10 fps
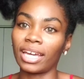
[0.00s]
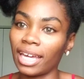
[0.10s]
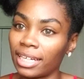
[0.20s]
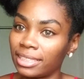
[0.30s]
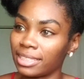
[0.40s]

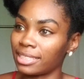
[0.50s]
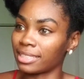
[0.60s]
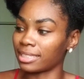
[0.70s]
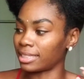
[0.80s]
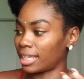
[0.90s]
kind of
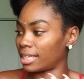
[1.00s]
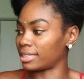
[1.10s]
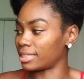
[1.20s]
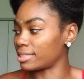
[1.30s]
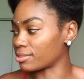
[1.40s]
just
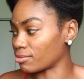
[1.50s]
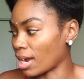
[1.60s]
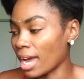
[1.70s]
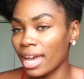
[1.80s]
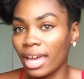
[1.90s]
let this
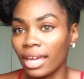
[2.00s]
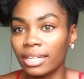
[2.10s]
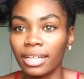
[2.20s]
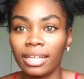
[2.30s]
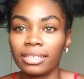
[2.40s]
ride,
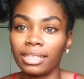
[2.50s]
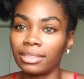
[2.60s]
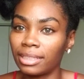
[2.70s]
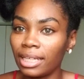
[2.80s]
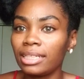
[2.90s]

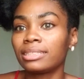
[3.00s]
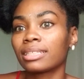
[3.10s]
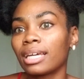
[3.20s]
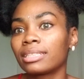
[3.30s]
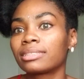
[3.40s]
then things
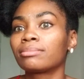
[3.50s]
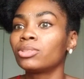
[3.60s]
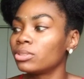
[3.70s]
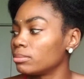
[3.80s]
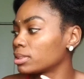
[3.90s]
kind of
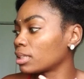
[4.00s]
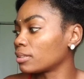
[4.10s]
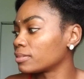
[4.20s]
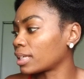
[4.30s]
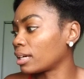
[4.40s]
smooth
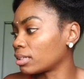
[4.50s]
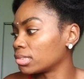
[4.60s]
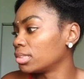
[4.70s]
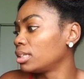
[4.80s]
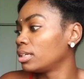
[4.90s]
themselves
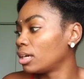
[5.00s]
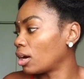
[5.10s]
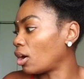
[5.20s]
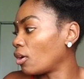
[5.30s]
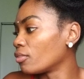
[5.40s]
out
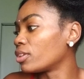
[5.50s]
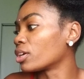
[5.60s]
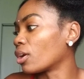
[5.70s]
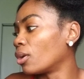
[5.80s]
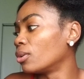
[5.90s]
on
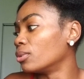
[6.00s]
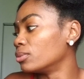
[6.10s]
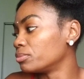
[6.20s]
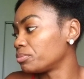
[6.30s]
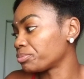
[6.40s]
their
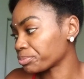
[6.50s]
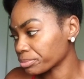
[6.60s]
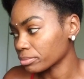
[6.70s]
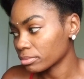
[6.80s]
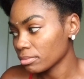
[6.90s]
own.
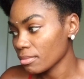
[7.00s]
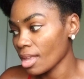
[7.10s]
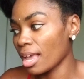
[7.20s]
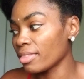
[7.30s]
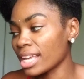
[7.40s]

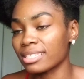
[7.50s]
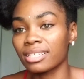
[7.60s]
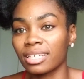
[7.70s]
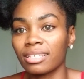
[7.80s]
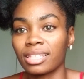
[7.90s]
And that's a
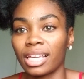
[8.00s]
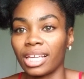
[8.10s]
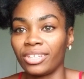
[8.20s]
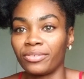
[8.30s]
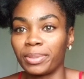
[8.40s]
good
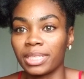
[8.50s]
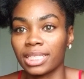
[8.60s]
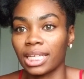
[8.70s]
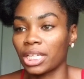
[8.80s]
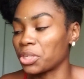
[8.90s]
thing. You've been
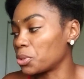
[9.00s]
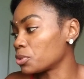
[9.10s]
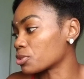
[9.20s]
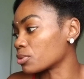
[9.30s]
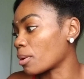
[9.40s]
staying
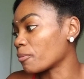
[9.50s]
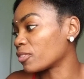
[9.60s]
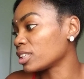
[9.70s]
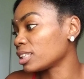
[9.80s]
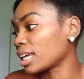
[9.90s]
neutral. I'm
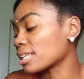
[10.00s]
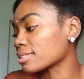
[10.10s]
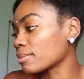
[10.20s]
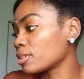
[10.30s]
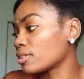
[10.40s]
feeling like
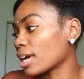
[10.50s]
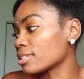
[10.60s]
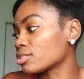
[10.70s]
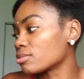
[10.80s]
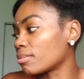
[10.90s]
some of you
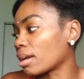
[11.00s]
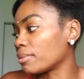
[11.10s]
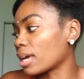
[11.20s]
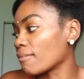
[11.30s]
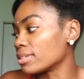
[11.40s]
guys too might
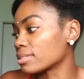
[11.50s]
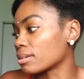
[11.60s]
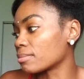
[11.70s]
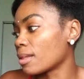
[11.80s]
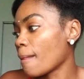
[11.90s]
be having
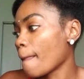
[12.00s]
some